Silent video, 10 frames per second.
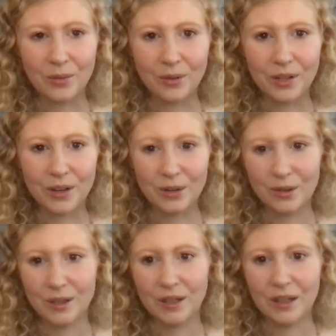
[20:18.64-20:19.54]
you know,
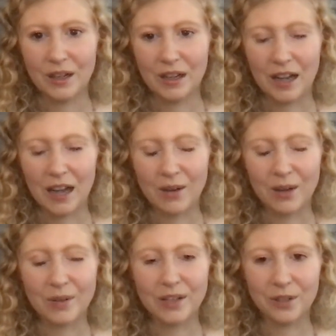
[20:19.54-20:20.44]
how
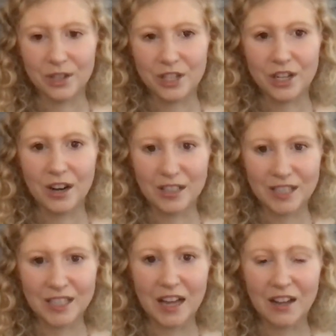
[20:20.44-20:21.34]
can we nurture
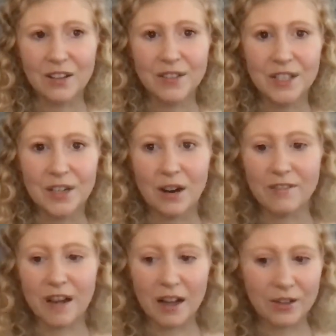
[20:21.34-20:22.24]
ourselves you know our
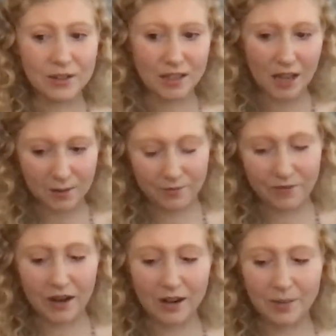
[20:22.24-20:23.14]
values come
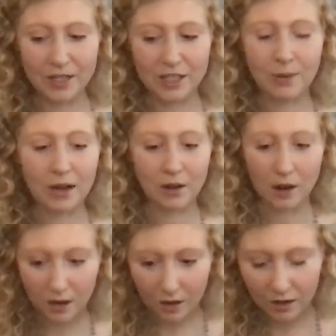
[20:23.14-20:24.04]
very much about
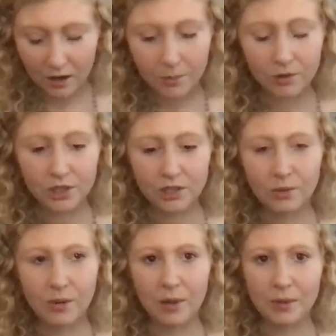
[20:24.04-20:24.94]
our emotional
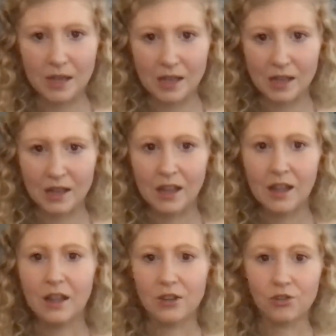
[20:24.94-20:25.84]
well-being
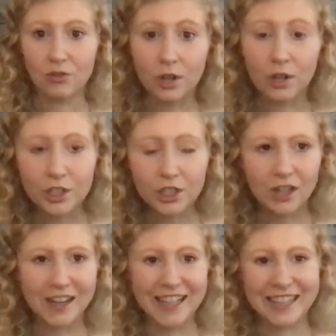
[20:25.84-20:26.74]

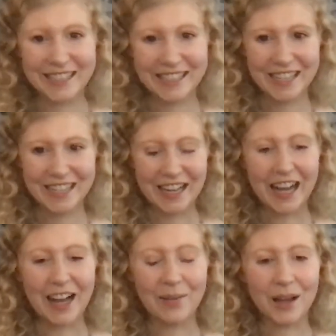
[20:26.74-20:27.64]
nurturance
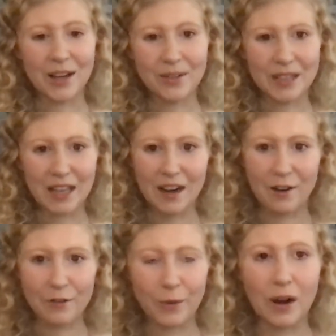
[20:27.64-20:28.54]
um, how do we care
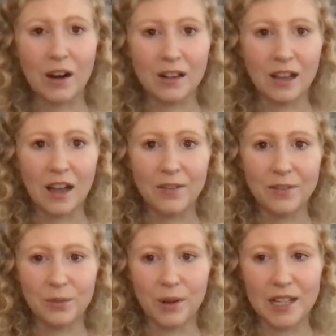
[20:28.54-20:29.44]
for our
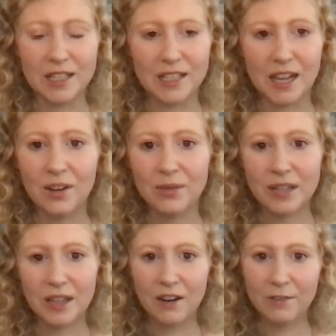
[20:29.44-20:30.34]
loved ones how do we
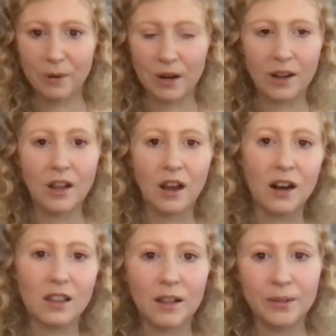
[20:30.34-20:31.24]
care for
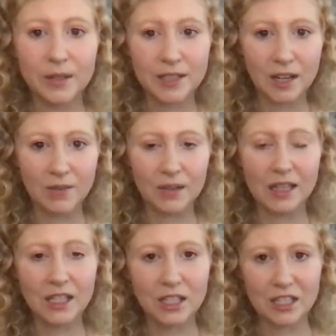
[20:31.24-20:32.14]
our loved ones in our
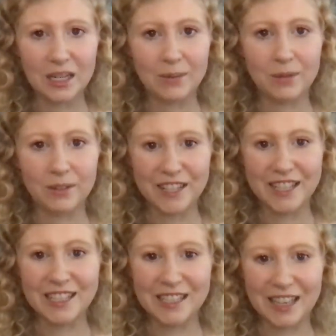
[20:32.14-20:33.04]
relationships with
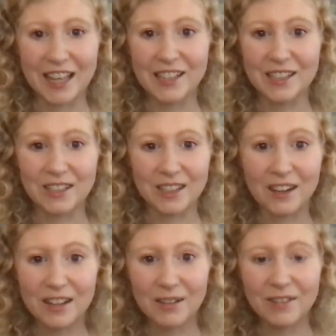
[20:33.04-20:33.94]
venus and cancer
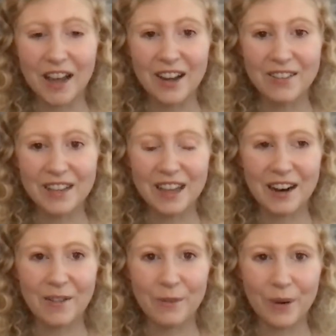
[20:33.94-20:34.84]
starting with how do we
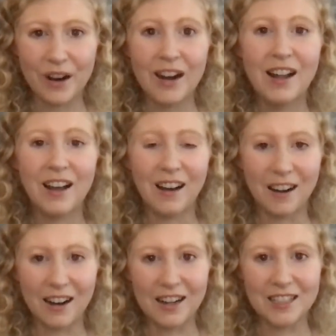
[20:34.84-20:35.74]
care for
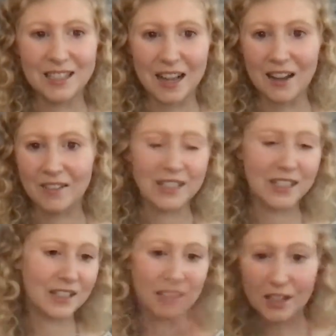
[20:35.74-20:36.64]
ourselves
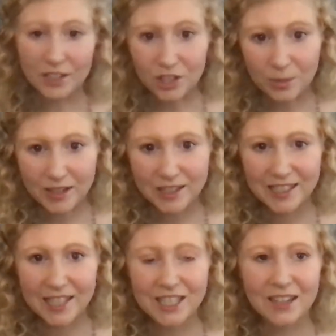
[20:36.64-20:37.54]
and jupiter
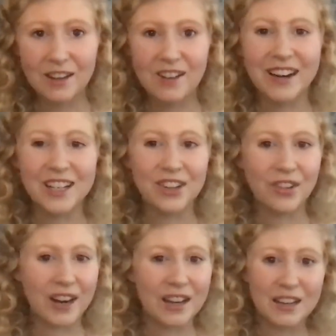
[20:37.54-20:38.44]
stationing to go
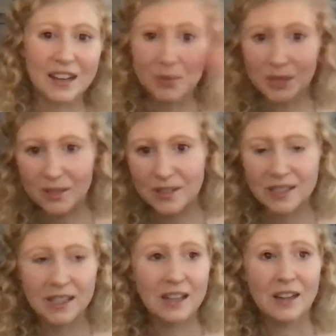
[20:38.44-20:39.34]
retrograde
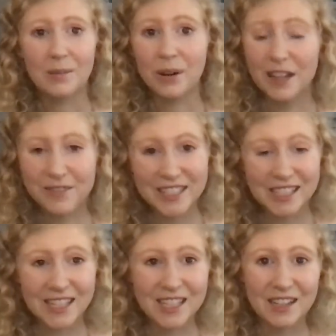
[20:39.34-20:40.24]
neptune's pretty much
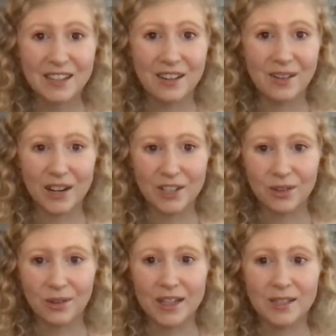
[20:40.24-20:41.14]
stationing to go
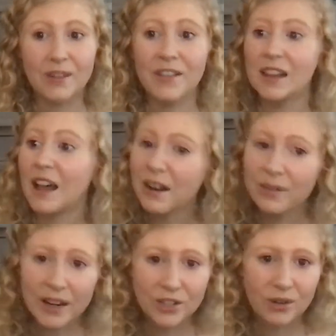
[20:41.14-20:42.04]
retrograde so we have a lot of
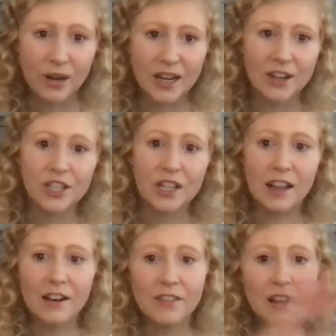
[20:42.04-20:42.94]
retrograde energy a
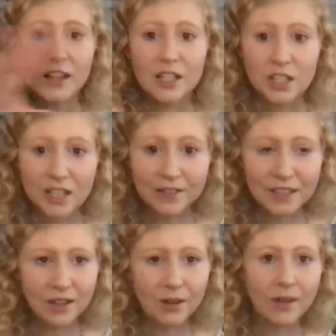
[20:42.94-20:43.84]
lot of
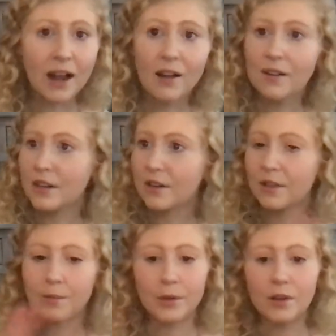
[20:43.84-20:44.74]
shifting around you know
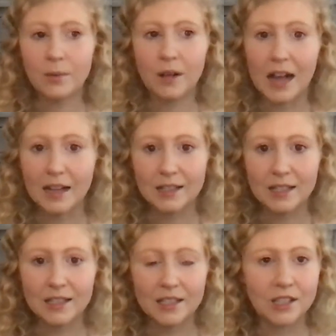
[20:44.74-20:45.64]
the mutable
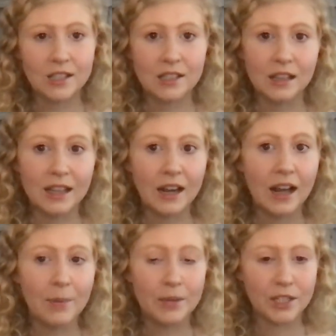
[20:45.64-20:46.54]
axis is just lit
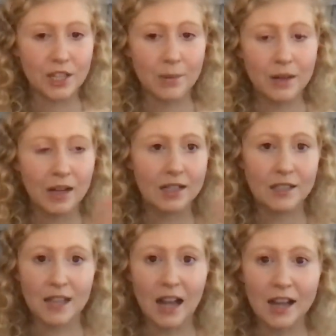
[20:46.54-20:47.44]
up in gemini
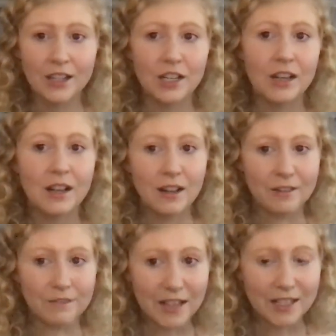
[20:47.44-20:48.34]
sag
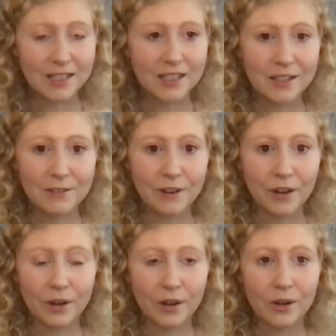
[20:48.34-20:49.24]
vestas in
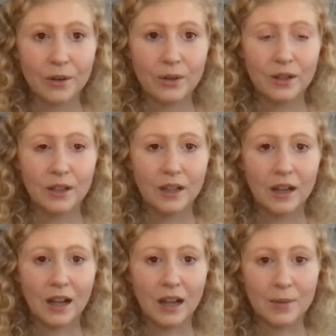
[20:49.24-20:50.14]
virgo
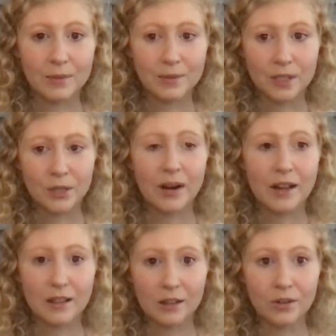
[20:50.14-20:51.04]
um,
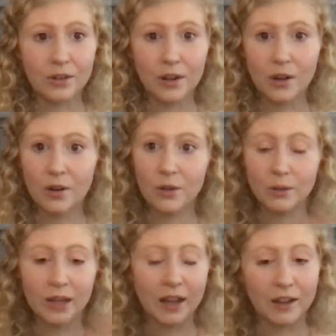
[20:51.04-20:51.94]
squaring the lunar nodes,
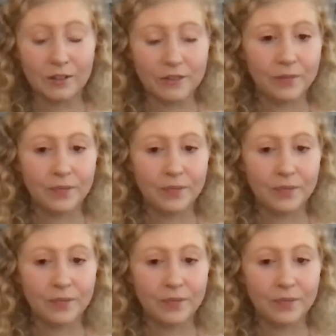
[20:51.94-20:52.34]
we have